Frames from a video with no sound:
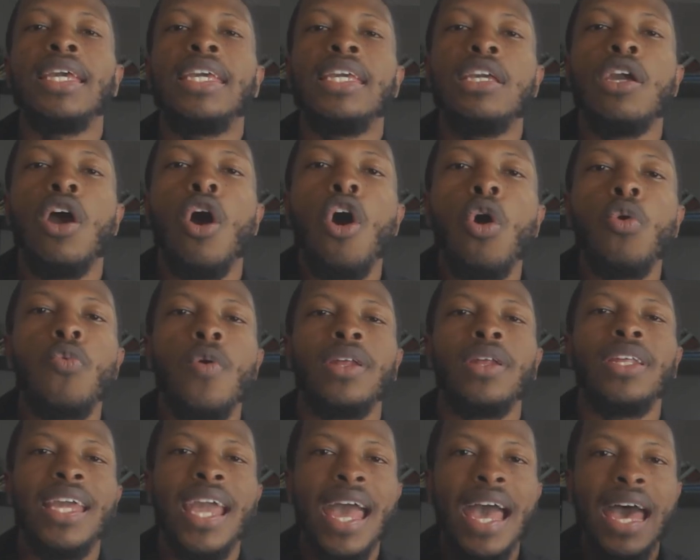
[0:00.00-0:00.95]
He
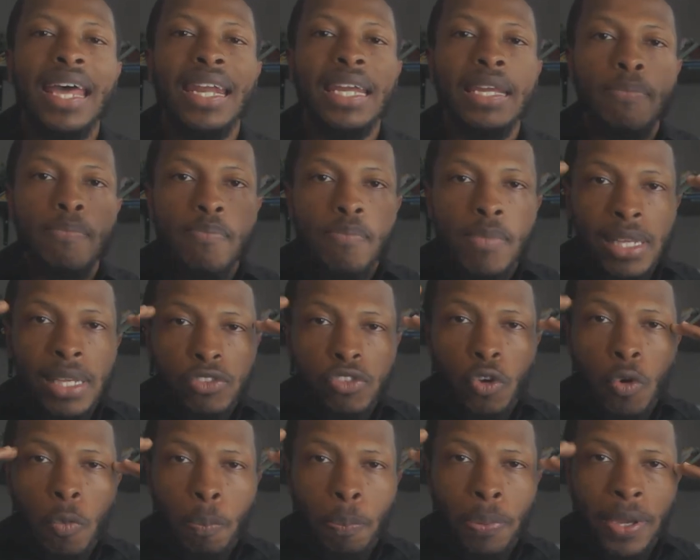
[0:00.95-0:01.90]
already had a
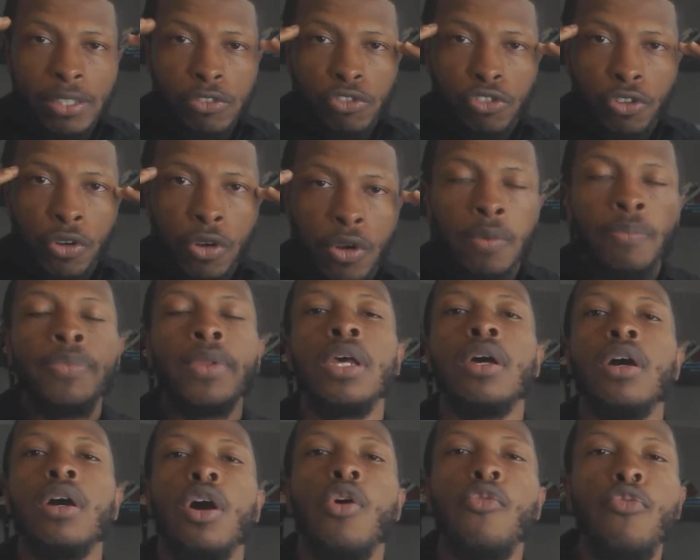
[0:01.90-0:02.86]
mental picture
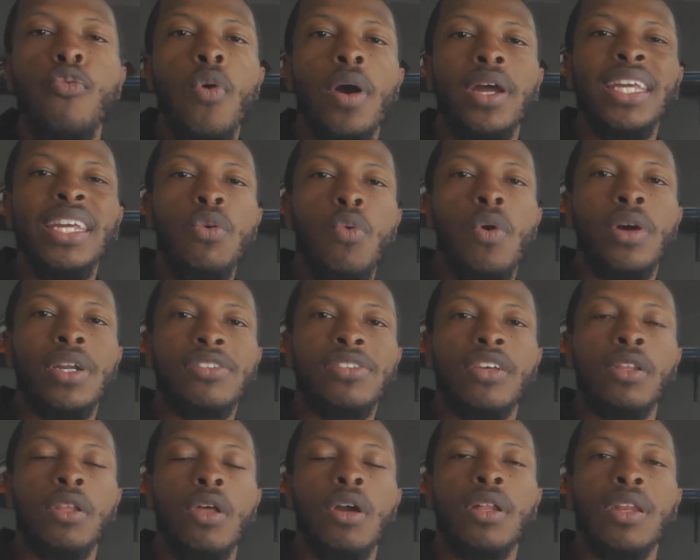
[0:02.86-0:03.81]
of what he
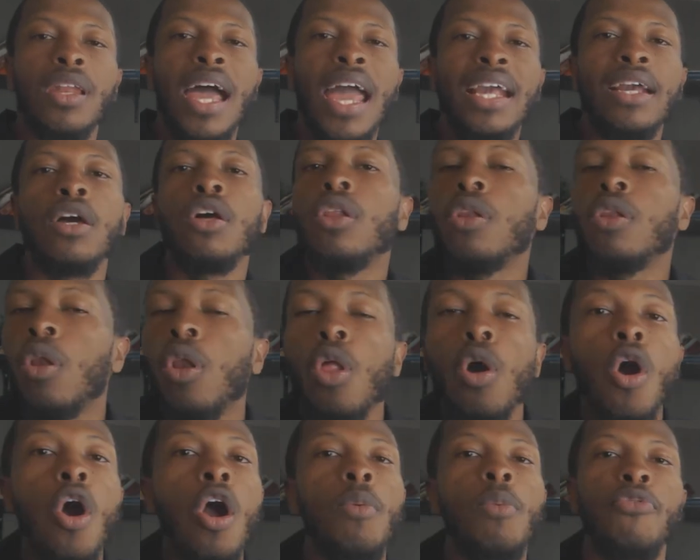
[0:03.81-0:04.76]
wanted to look like
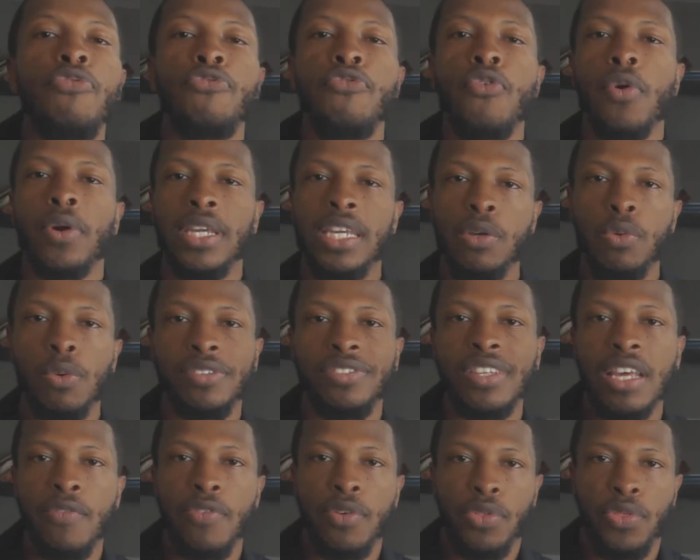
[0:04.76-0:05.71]
long before he
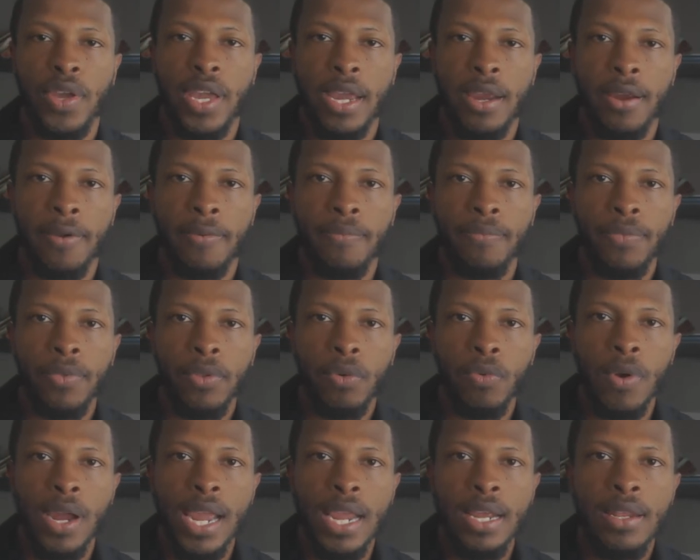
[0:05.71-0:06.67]
was ever there,
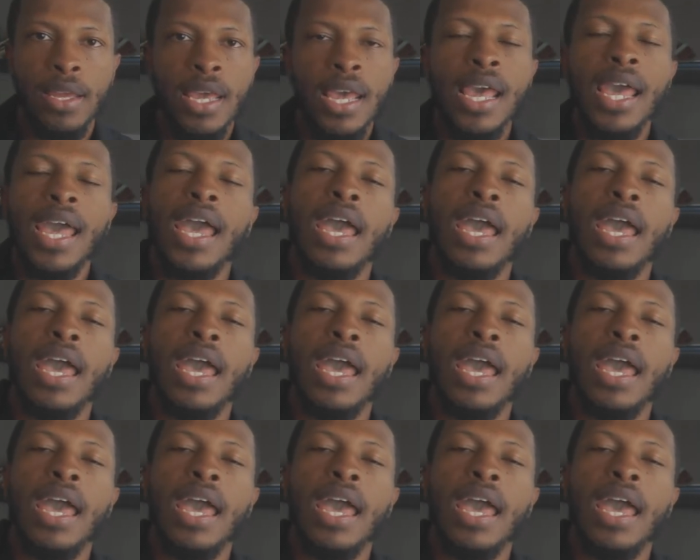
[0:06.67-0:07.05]
right?